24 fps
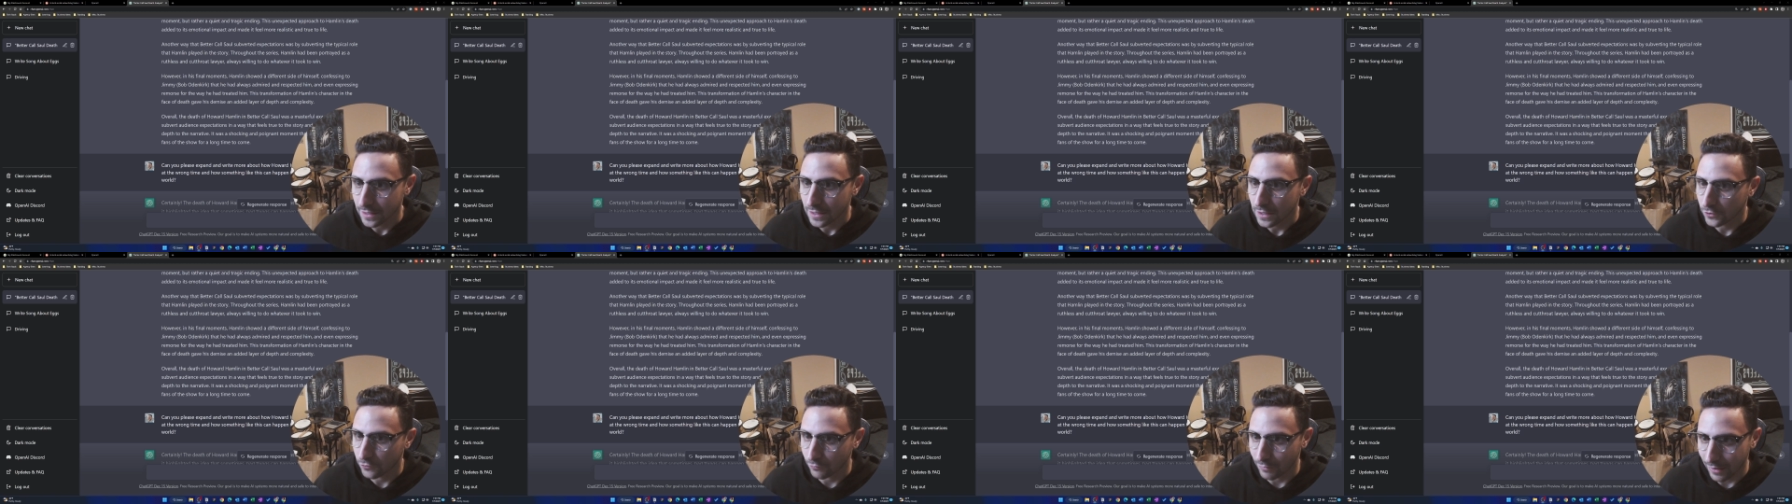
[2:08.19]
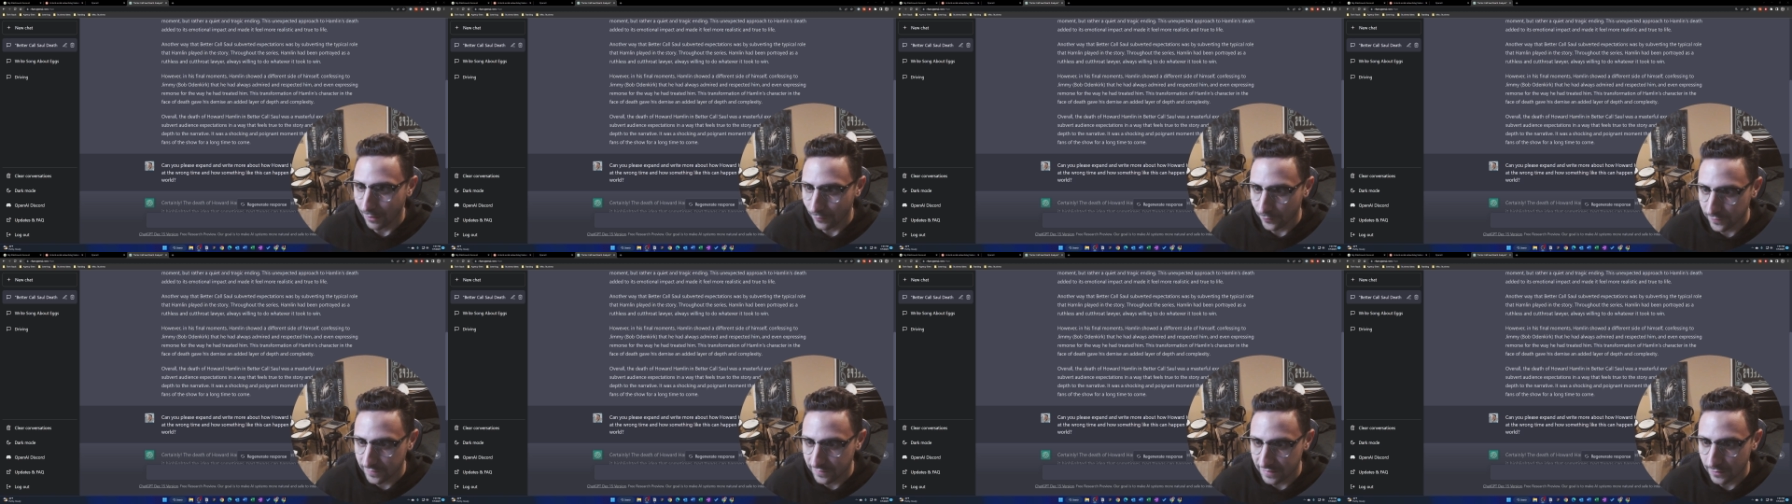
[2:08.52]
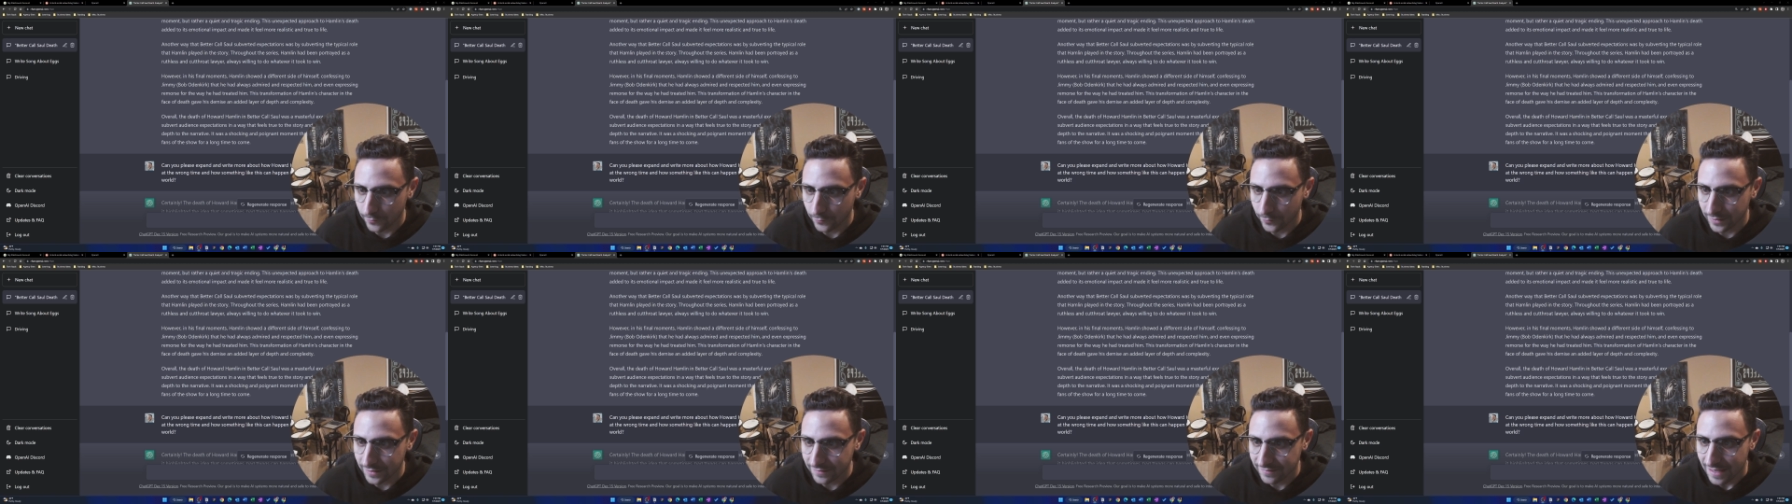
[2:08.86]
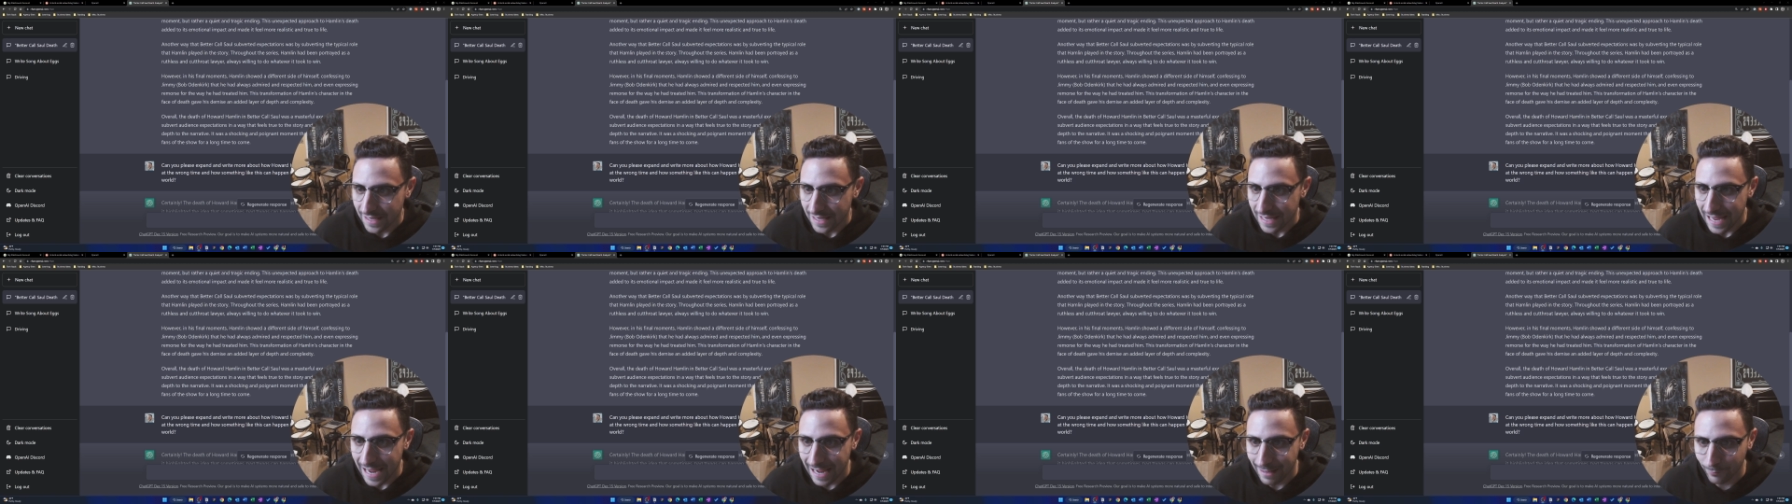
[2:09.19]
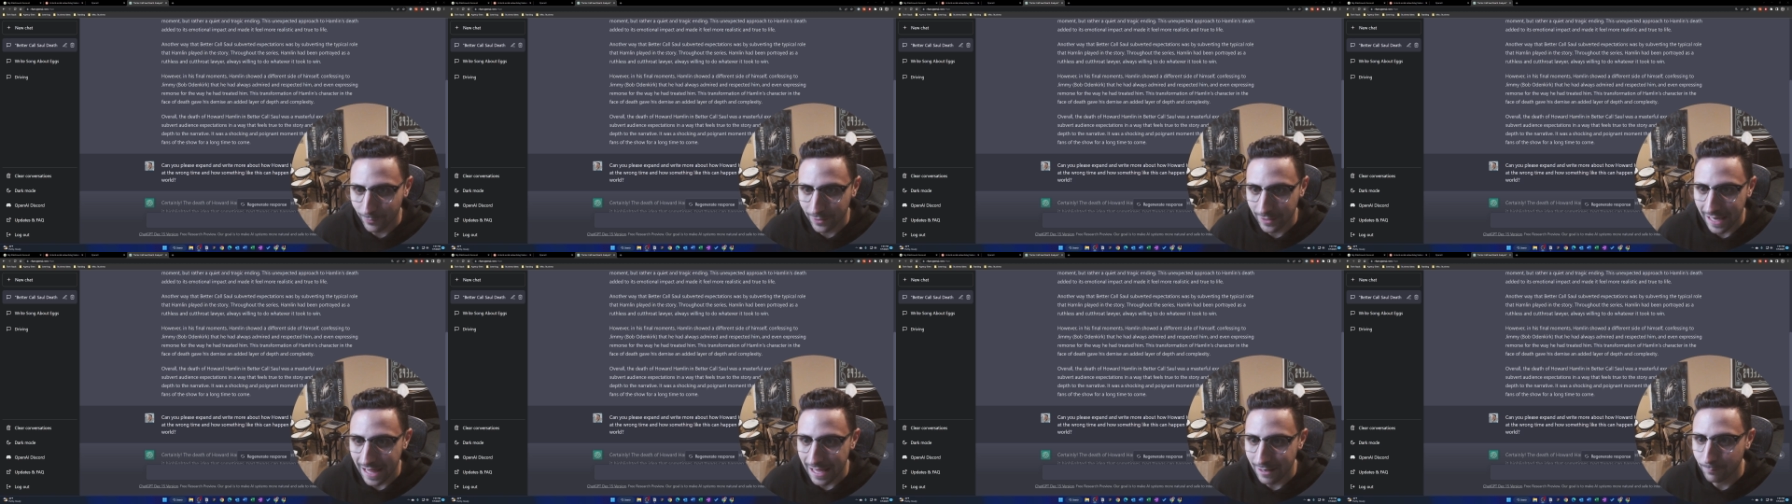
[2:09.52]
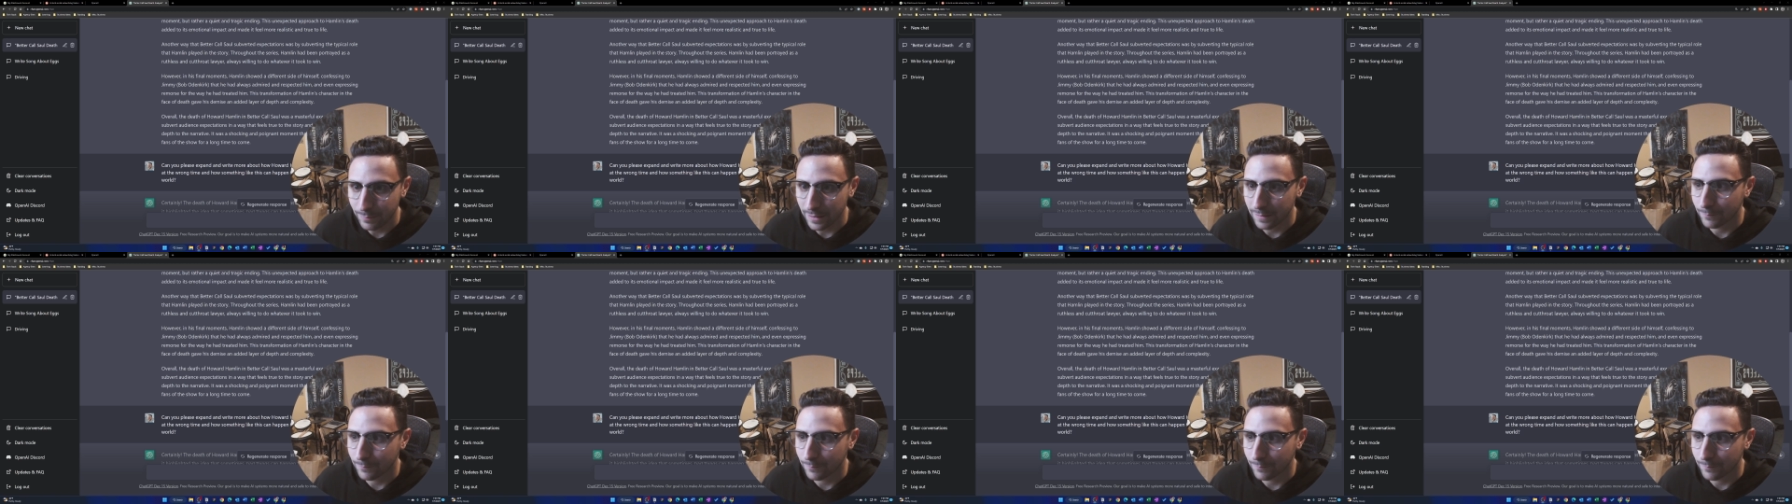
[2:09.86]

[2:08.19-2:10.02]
Throughout the series, Hamlin had been